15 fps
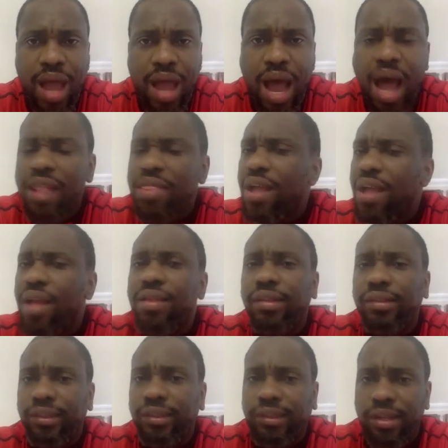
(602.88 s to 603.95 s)
are not
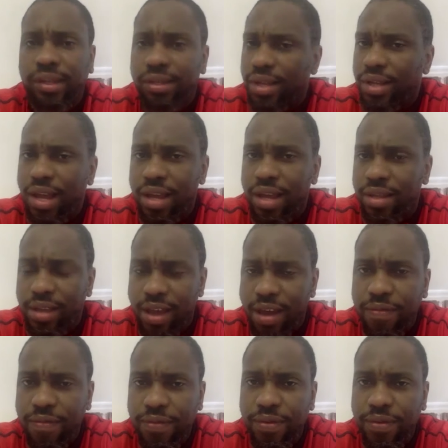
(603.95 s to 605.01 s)
necessarily the A D F,